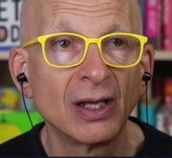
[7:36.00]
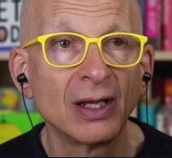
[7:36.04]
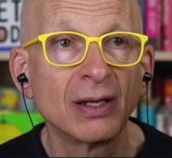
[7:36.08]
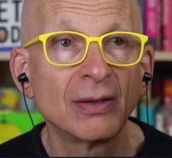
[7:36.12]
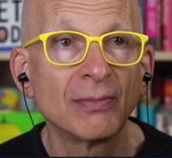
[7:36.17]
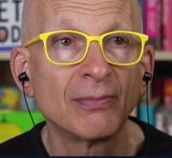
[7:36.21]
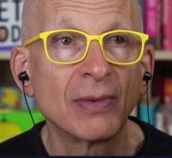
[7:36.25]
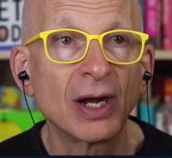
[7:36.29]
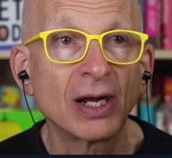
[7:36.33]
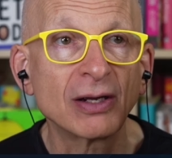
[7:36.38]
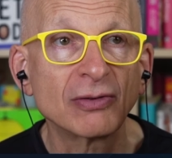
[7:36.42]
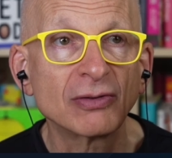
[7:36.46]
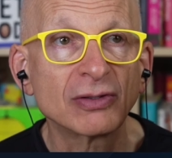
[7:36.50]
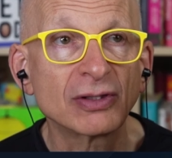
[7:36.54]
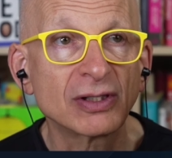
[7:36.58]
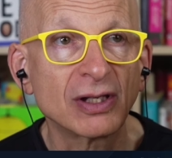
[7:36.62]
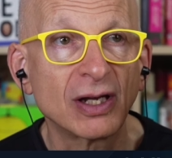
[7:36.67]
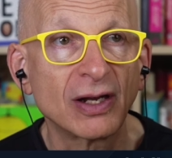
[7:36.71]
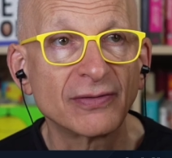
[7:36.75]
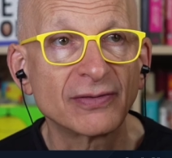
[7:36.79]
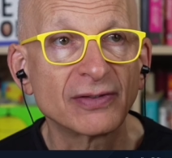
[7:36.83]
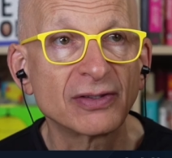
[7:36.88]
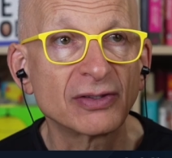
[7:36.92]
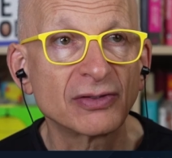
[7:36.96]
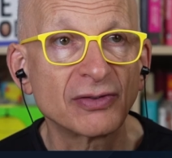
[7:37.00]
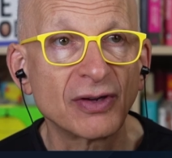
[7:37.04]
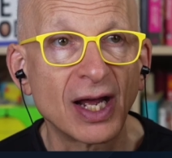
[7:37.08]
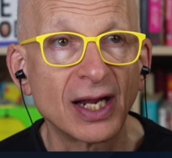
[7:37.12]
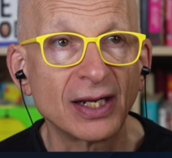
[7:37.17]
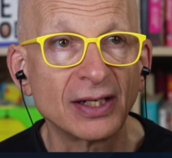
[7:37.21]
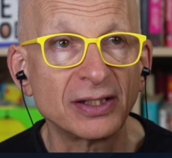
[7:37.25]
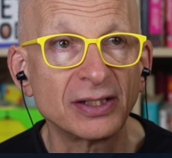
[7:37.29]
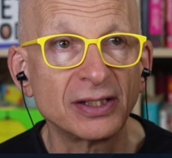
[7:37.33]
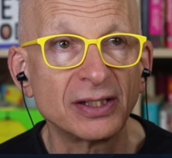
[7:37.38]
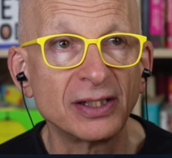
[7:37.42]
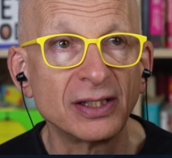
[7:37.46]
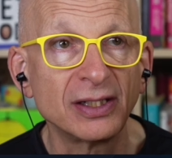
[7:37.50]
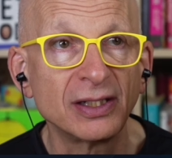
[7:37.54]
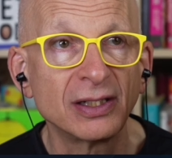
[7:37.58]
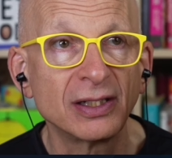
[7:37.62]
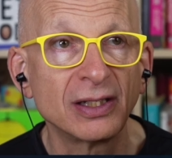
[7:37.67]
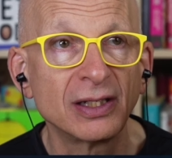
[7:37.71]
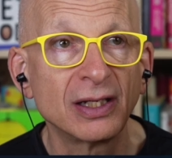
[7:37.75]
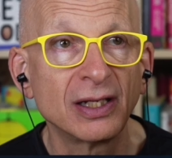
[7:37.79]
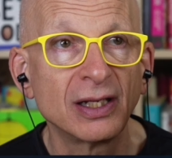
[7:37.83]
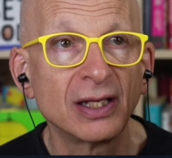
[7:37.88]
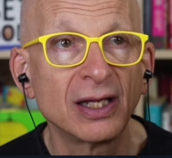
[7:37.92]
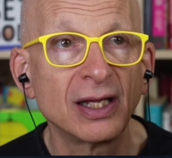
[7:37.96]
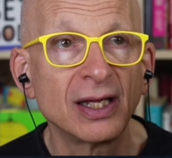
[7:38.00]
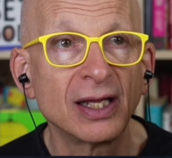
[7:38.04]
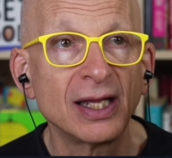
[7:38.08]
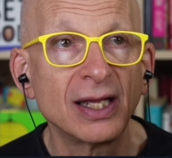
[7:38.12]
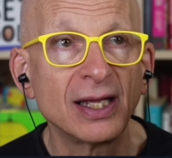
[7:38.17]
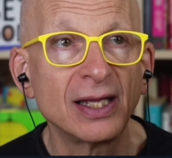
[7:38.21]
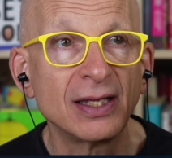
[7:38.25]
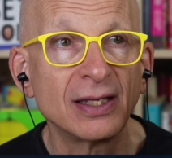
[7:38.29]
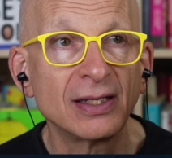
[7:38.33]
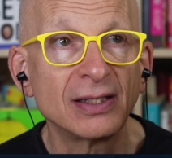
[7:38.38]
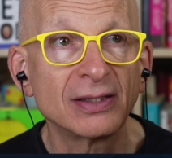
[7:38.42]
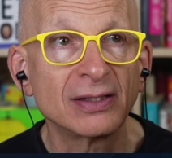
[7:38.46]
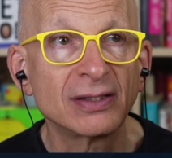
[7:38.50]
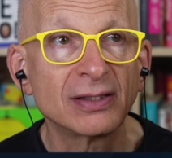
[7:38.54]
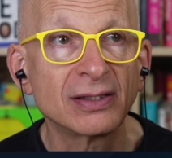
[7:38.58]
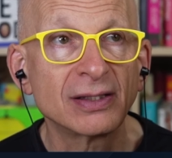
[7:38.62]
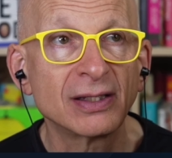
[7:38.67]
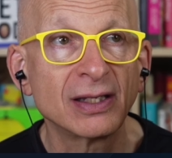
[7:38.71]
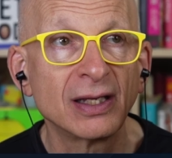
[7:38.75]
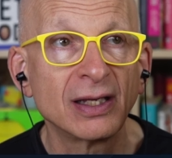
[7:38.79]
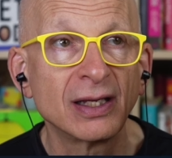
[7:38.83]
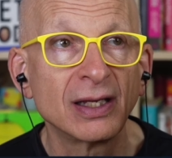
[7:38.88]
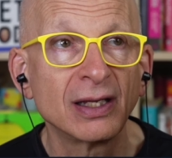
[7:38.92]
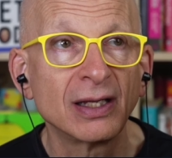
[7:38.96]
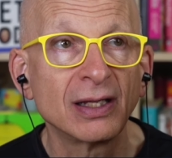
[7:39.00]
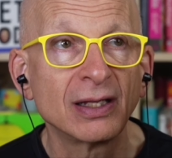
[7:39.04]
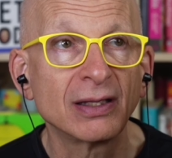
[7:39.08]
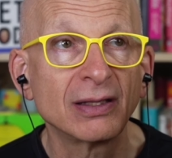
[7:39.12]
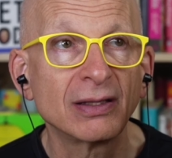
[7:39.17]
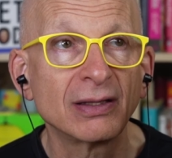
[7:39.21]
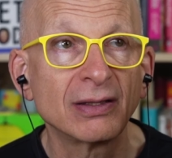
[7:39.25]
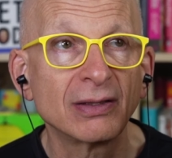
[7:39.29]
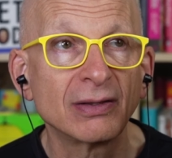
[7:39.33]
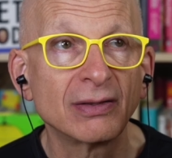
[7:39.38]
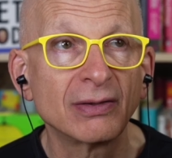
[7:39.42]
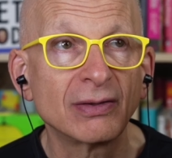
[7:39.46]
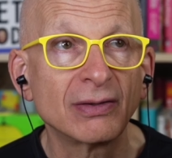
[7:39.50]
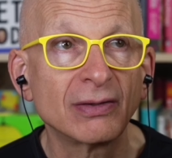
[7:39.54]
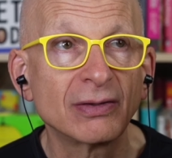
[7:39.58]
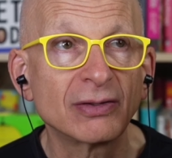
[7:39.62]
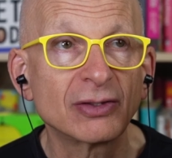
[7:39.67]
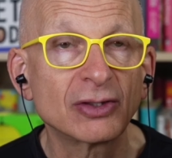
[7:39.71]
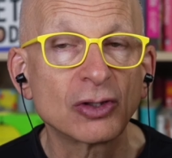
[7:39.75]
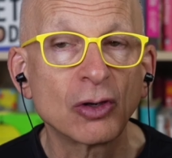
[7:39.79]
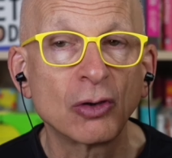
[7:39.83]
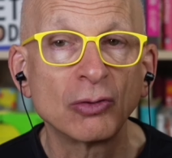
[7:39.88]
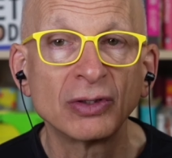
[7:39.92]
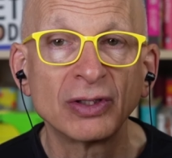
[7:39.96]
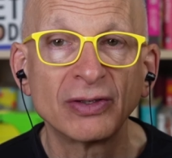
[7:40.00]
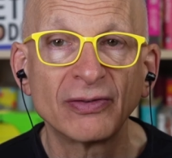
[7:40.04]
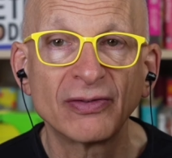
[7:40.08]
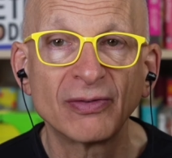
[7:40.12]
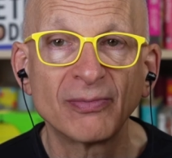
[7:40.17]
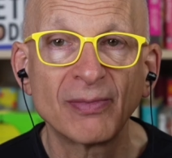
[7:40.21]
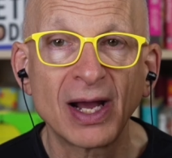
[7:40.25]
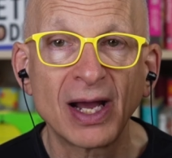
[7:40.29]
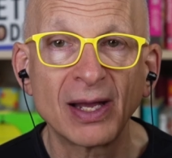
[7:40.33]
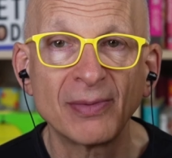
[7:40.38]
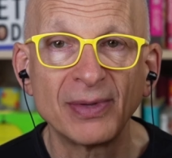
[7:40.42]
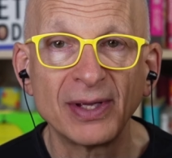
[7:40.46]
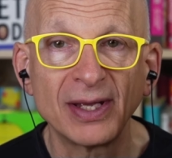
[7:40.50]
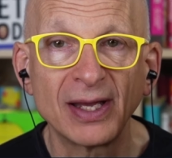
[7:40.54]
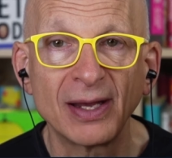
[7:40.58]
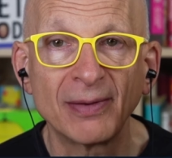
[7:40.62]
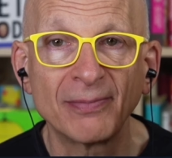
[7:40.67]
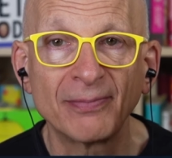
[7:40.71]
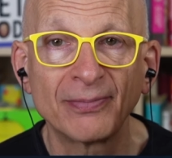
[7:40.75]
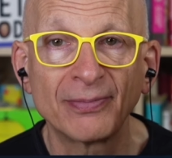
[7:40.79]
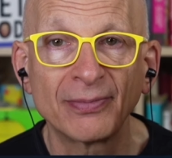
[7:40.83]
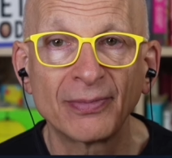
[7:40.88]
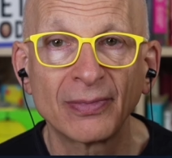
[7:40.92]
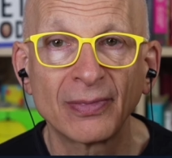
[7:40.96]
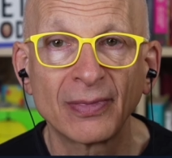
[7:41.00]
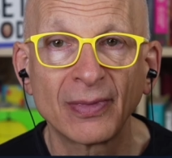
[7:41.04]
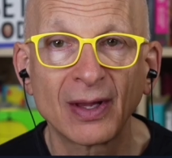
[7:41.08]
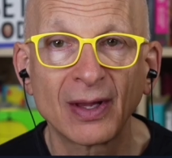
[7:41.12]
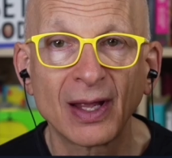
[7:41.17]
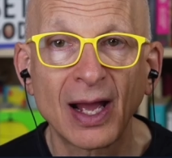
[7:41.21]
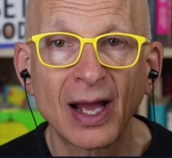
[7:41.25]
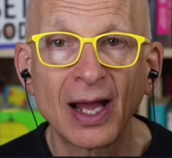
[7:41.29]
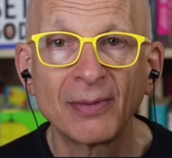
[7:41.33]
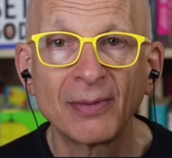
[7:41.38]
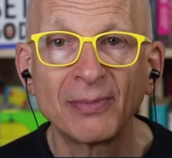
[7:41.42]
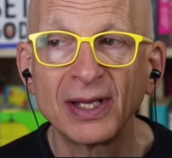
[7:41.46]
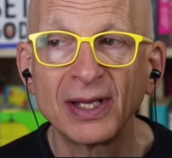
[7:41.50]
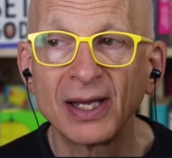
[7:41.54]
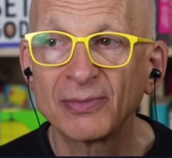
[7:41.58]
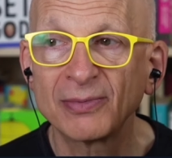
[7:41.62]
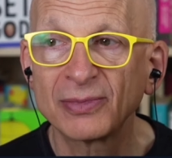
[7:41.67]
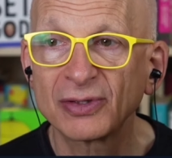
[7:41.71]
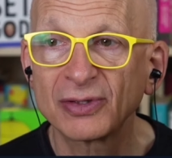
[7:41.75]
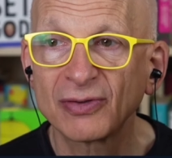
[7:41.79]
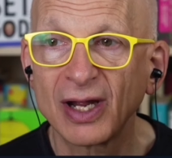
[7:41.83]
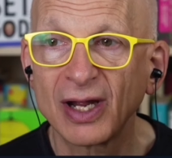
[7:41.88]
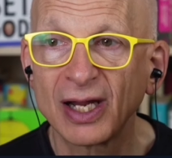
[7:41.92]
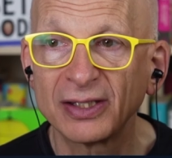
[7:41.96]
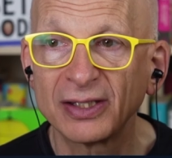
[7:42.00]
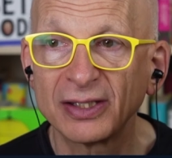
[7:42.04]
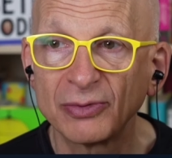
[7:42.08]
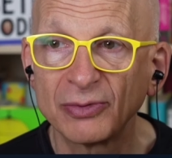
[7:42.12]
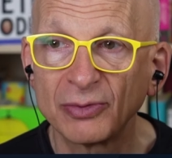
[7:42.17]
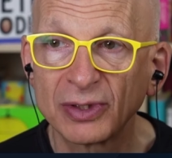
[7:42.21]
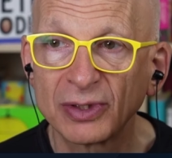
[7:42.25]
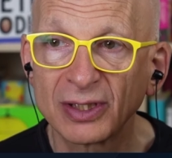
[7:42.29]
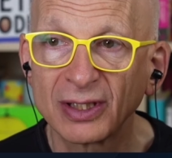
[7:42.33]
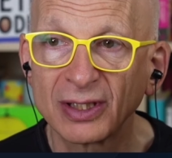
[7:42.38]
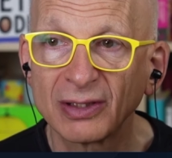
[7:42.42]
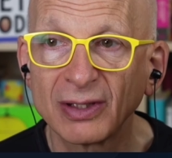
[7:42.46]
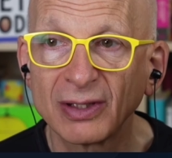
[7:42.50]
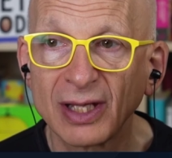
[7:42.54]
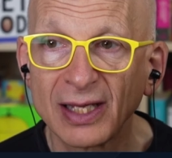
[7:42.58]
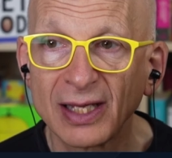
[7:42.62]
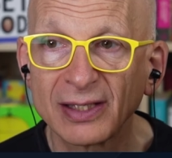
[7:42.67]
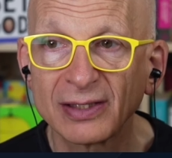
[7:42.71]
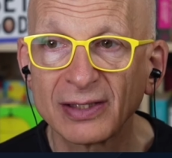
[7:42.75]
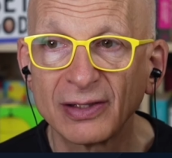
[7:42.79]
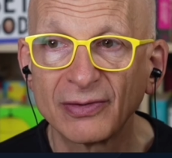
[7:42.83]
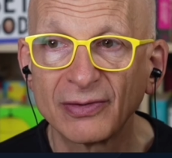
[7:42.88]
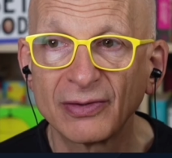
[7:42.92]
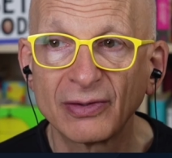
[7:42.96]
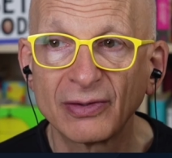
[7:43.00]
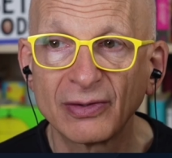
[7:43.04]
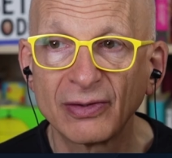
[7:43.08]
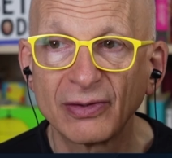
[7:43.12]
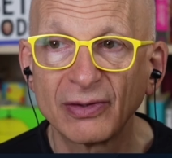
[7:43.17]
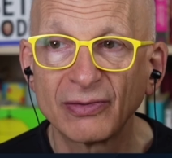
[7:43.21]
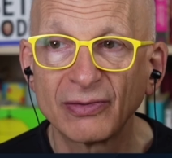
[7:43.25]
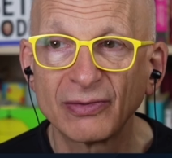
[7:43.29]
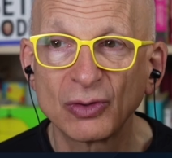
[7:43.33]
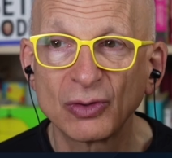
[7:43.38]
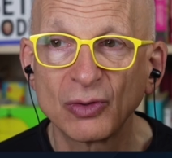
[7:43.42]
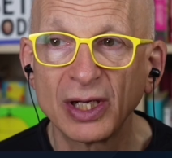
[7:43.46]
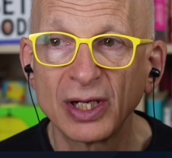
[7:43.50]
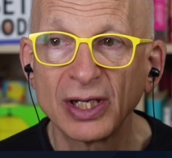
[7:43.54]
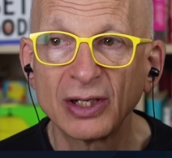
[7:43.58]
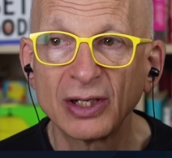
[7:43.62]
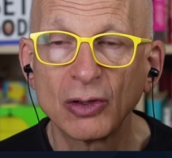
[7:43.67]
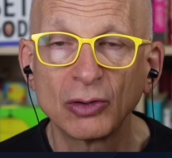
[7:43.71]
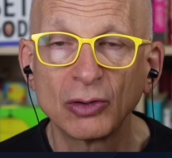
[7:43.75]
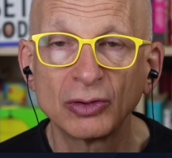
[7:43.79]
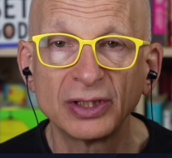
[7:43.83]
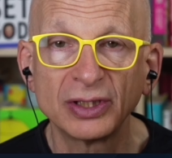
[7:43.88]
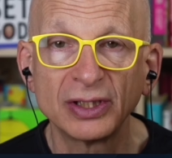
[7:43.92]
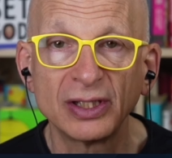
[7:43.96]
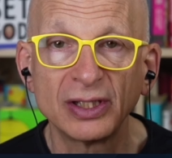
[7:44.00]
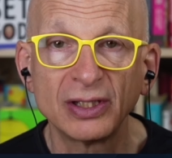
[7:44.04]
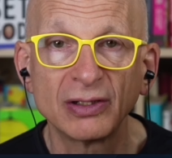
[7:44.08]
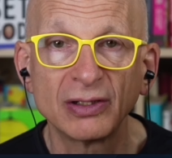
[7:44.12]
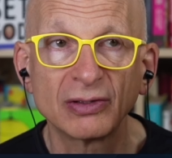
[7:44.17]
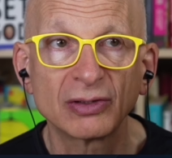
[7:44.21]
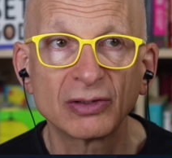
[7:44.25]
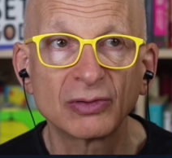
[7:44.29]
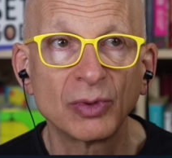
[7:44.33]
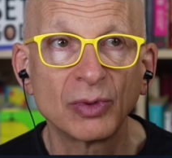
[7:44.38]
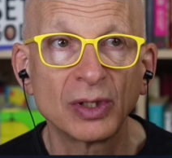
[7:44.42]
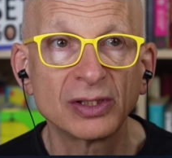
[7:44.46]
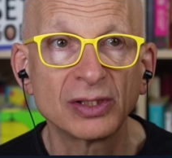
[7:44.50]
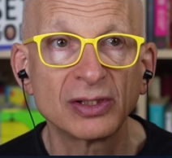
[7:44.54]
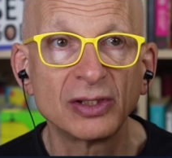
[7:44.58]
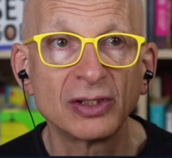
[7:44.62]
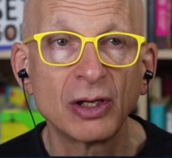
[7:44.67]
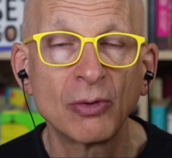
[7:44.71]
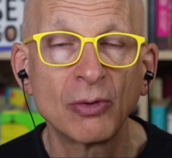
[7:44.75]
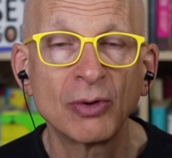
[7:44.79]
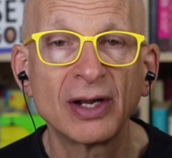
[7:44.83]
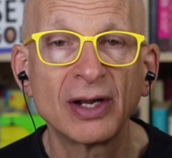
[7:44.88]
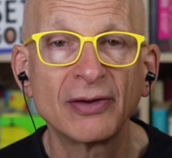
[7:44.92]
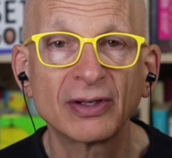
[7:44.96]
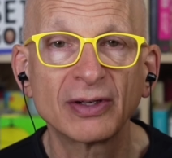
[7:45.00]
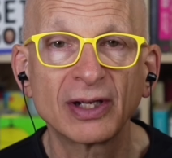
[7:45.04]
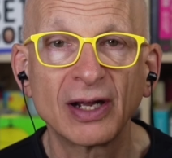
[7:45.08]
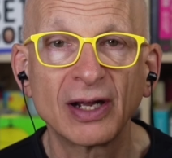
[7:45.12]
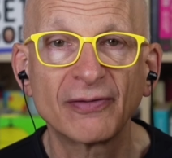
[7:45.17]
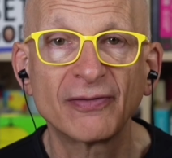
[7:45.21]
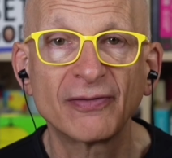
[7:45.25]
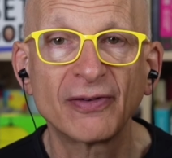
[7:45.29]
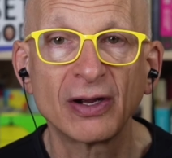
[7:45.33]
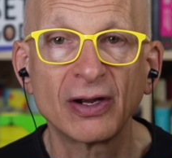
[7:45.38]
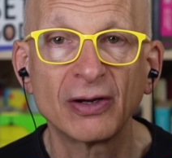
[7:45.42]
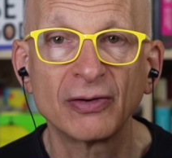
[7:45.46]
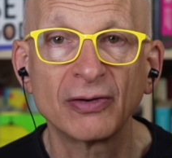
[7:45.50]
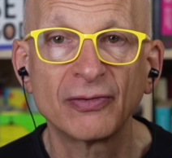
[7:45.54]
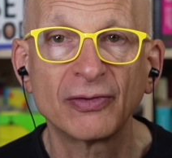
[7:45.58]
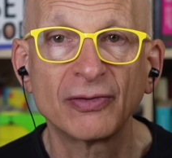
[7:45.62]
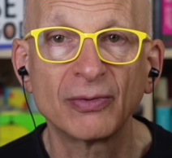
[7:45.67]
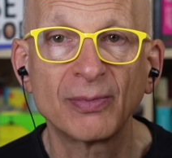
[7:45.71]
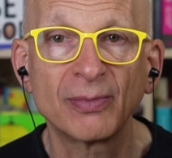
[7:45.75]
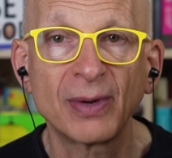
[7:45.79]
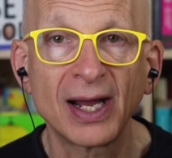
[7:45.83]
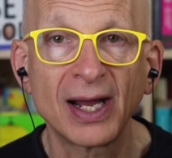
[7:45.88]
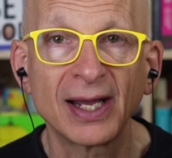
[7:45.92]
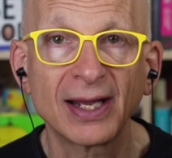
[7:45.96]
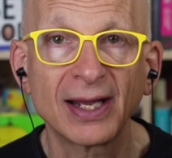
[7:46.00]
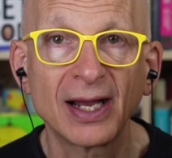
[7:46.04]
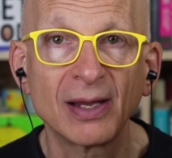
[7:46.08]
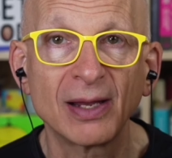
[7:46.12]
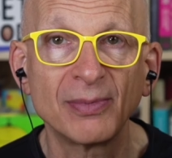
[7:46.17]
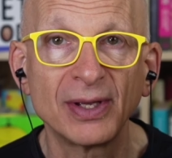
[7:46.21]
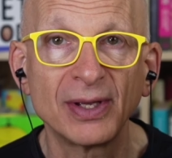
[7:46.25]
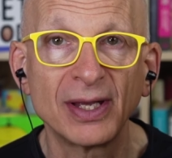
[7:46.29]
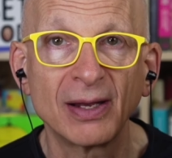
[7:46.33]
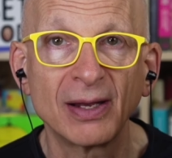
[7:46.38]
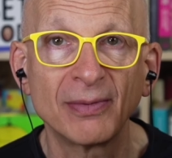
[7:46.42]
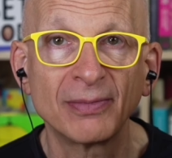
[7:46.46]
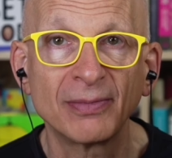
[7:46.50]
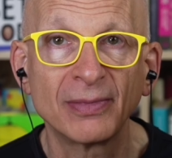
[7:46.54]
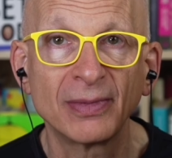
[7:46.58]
Microsoft's strategy is stolen from IBM. IBM's strategy, which lasted 20 golden years, was no one ever got fired for buying IBM.